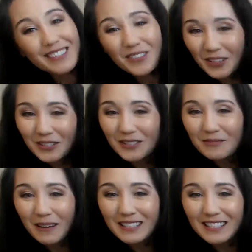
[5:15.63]
So there's
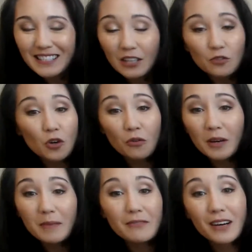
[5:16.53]
my C scale, do, re,
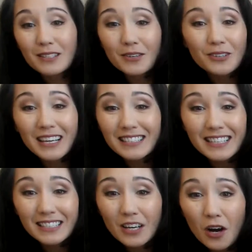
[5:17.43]
mi, fa, sol, la,
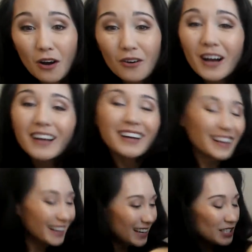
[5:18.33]
ti, do.
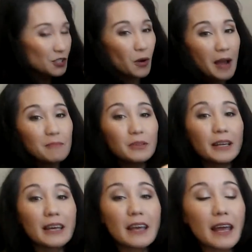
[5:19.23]
So I'm
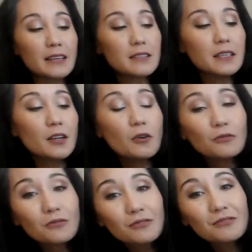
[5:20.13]
playing a C
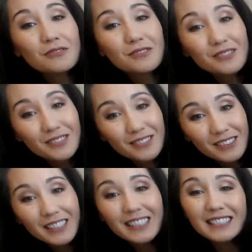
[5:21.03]
note,
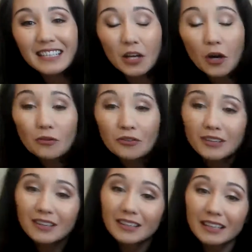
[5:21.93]
D
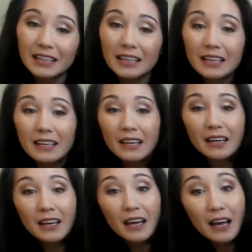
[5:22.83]
note, E,
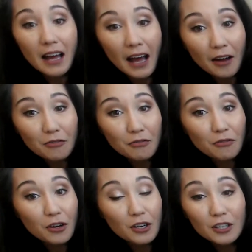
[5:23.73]

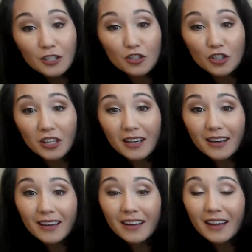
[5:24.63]
F,
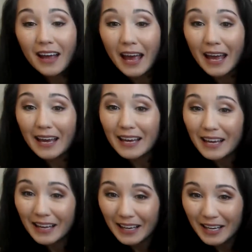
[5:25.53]
G, A,
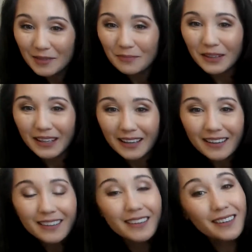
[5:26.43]

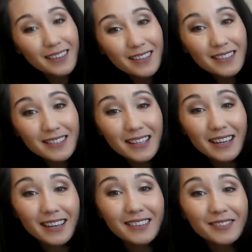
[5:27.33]
B,
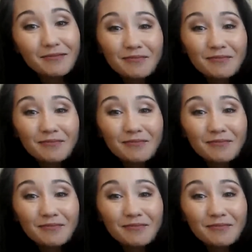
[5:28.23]
C.